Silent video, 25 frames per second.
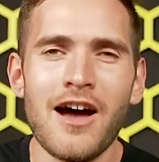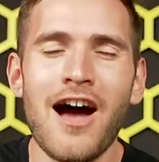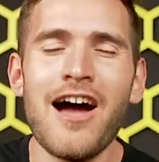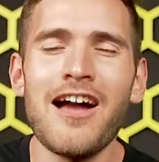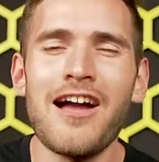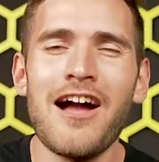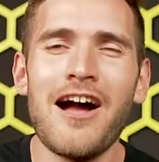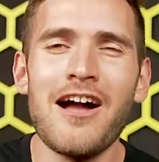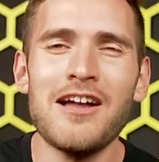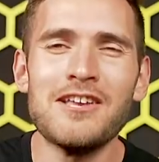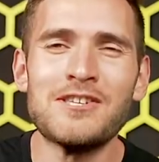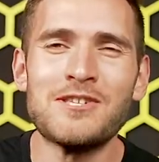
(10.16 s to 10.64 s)
Hi
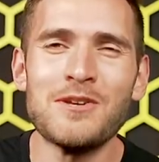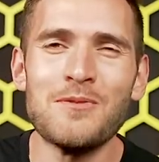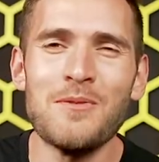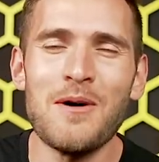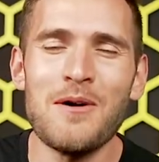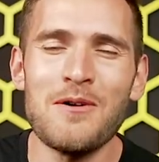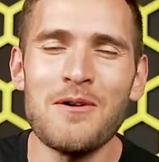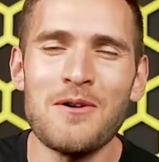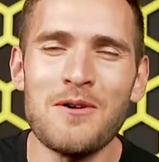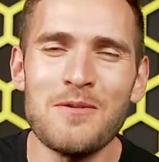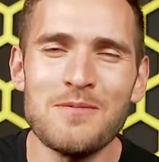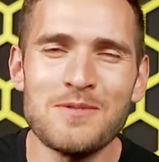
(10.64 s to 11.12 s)
guys, and
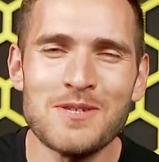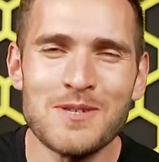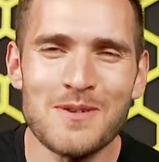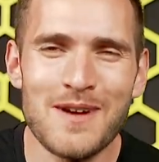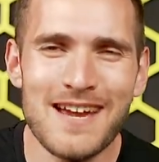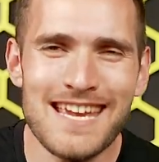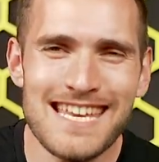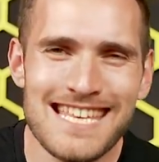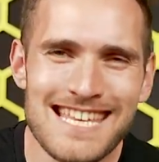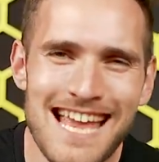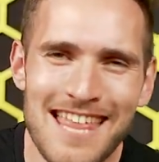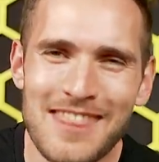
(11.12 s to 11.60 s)
welcome to
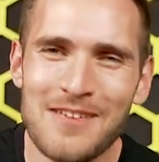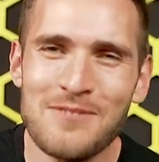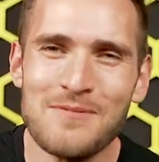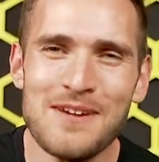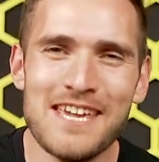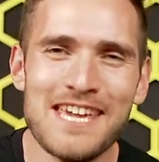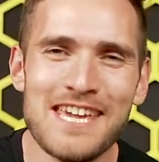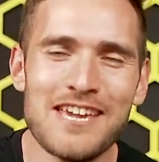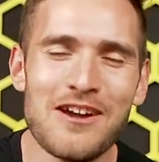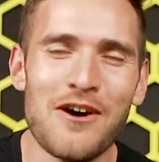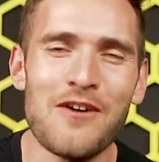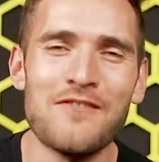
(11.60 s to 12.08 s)
another
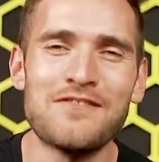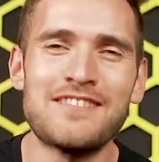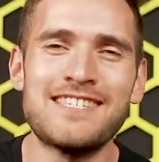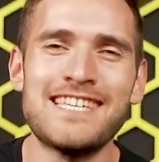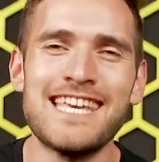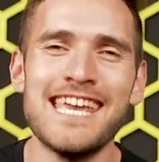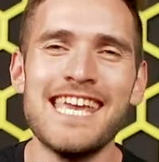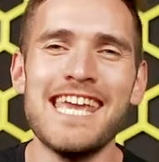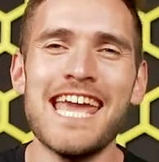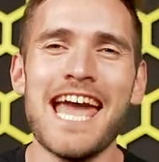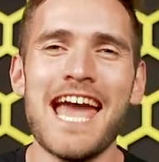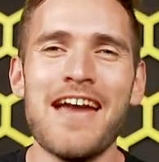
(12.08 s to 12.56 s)
week of
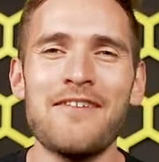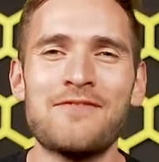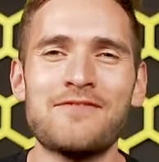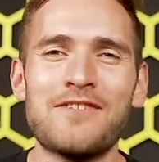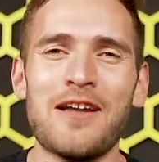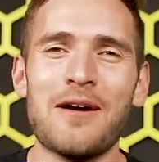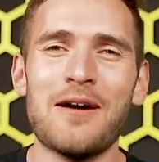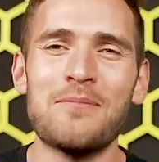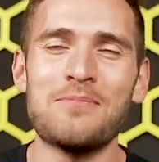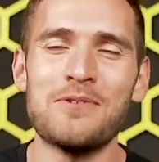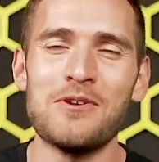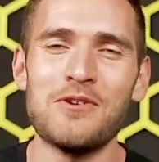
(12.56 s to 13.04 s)

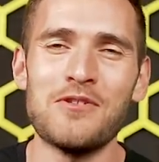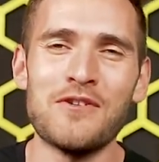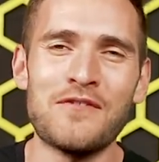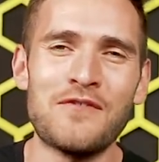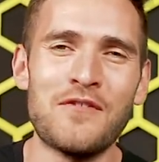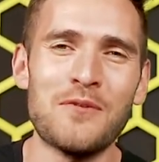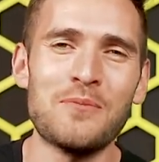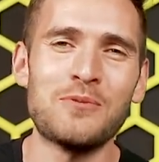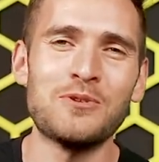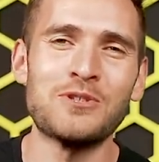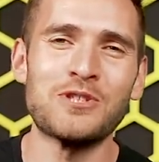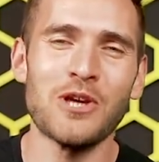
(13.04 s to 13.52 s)
TFW, the
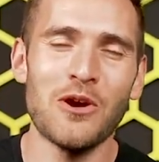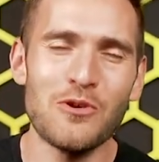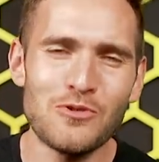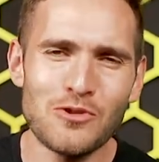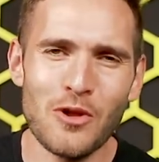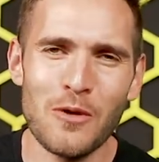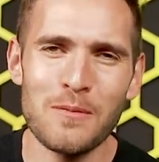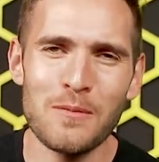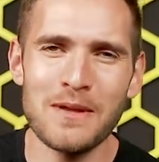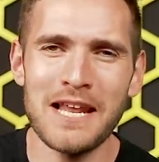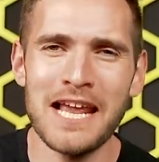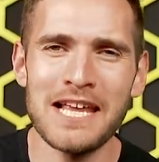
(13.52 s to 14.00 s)
football show
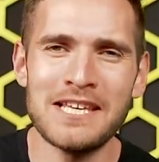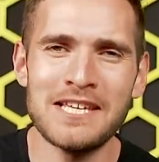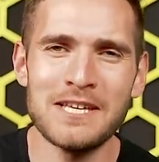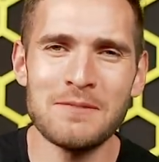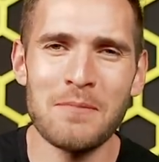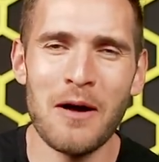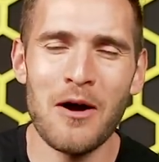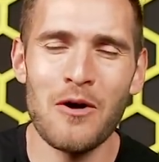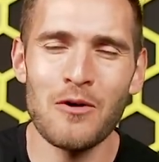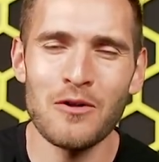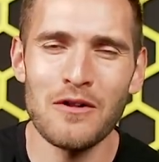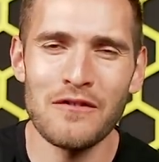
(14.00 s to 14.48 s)
dominated
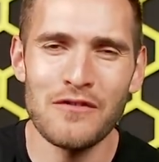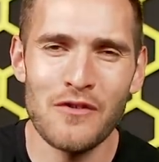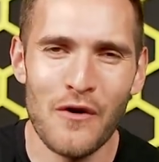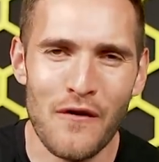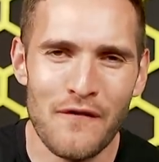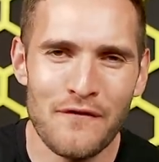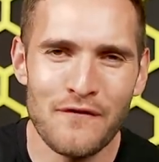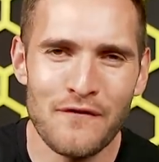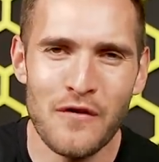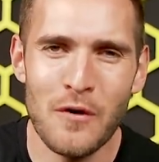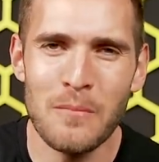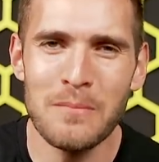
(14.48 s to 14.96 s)
by all of
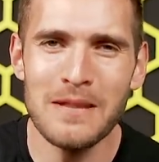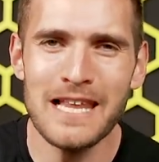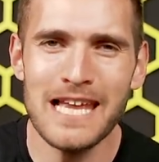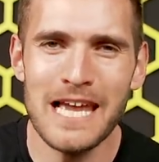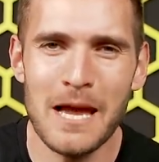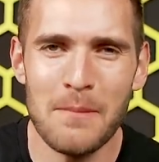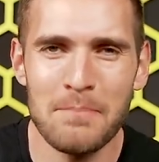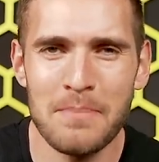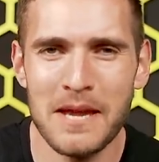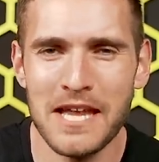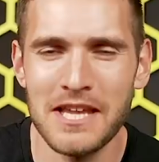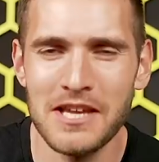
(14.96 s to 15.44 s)
your
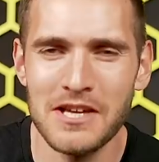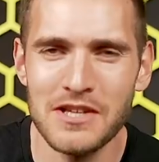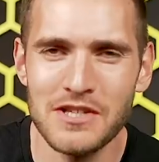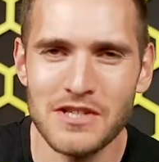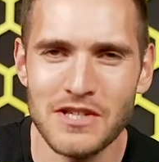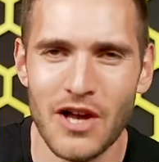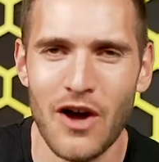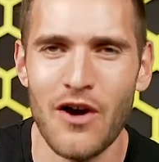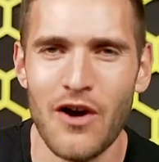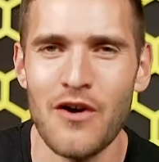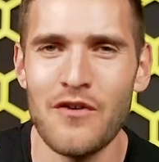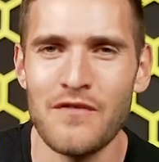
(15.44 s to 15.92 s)
footballing
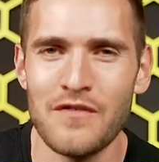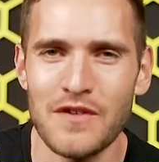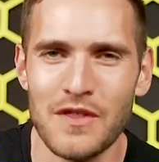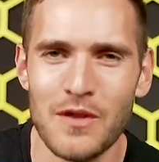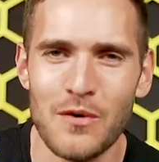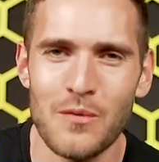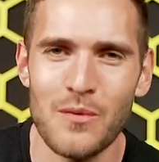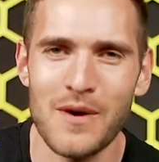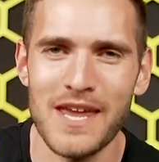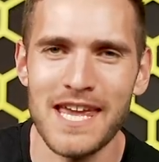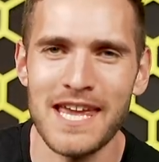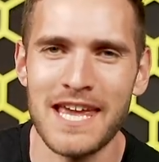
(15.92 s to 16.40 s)
opinions over
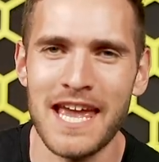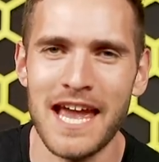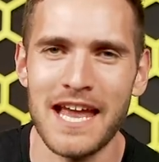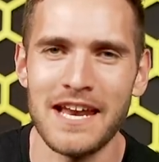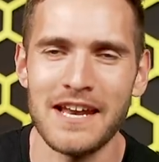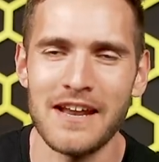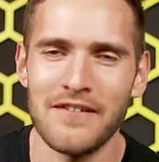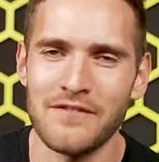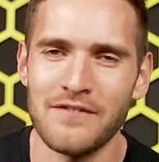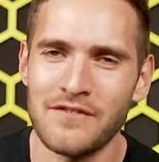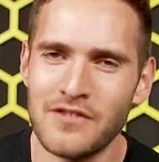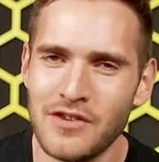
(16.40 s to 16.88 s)
the
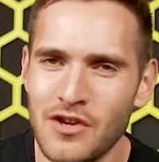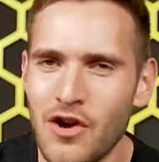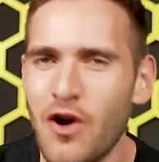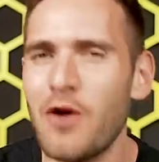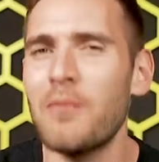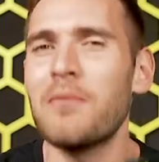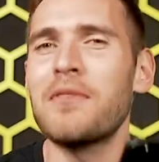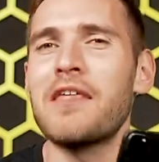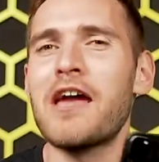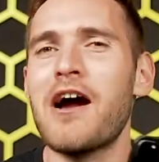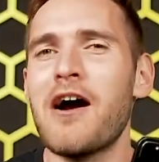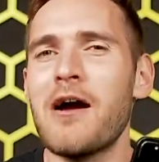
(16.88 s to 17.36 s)
weekend. I've
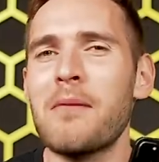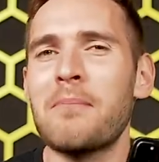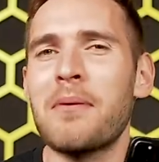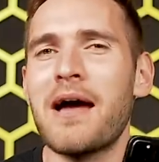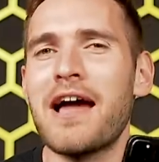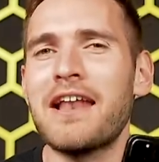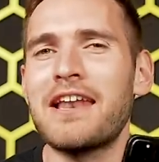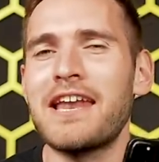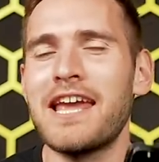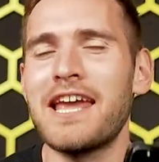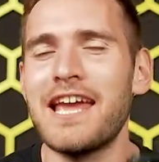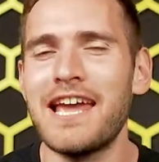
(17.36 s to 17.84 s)
got the
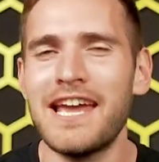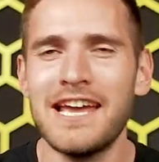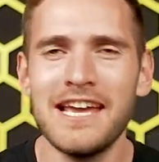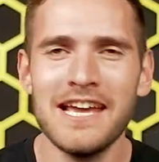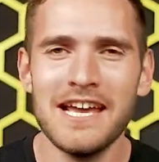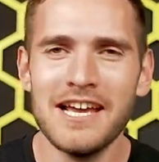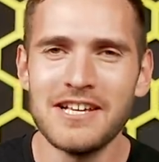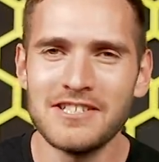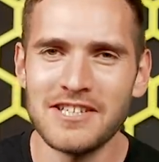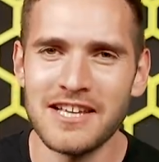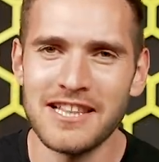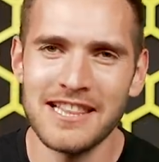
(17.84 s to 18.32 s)
iPad here,
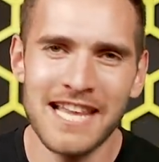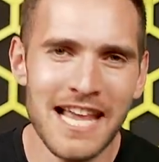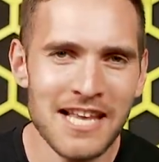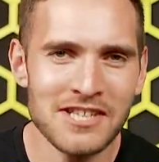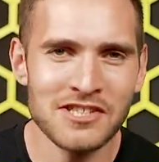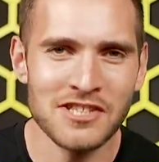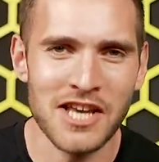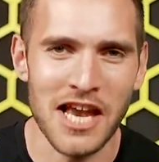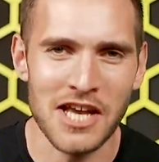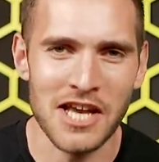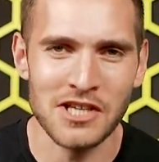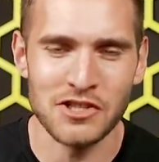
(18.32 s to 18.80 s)
so
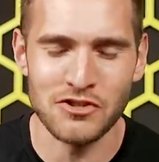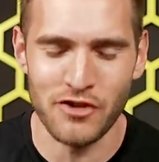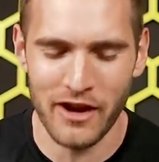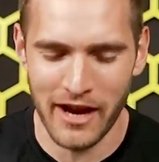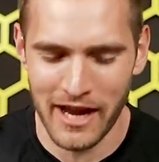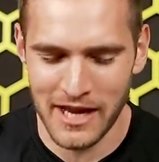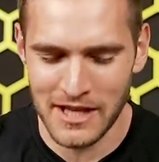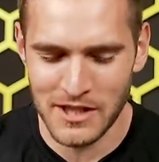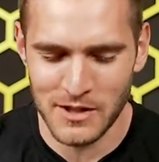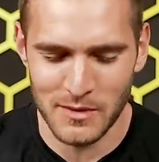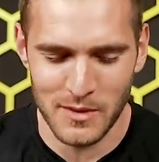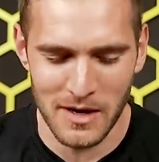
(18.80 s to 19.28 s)
let's get
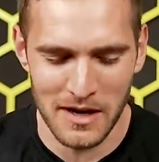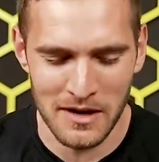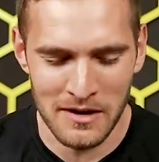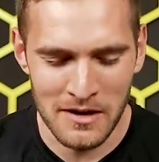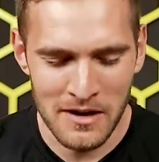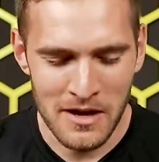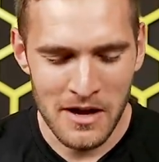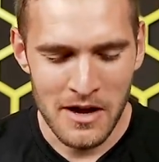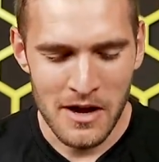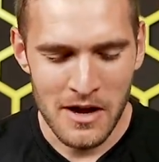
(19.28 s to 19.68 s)
straight into it.